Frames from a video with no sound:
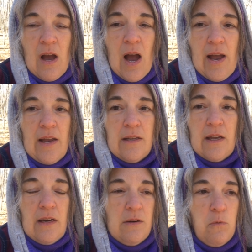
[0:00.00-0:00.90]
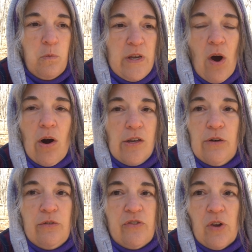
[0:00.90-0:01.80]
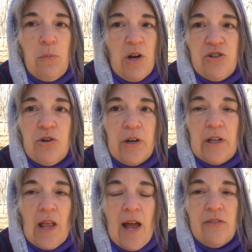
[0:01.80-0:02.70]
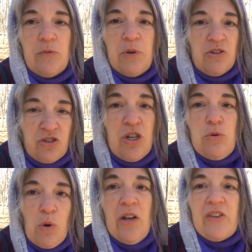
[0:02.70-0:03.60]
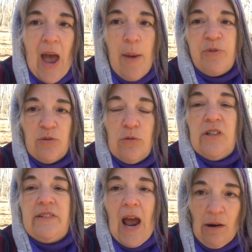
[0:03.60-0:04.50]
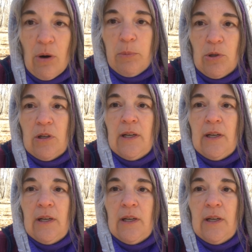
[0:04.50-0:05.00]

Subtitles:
And we argued so much during class. She was absolutely terrible.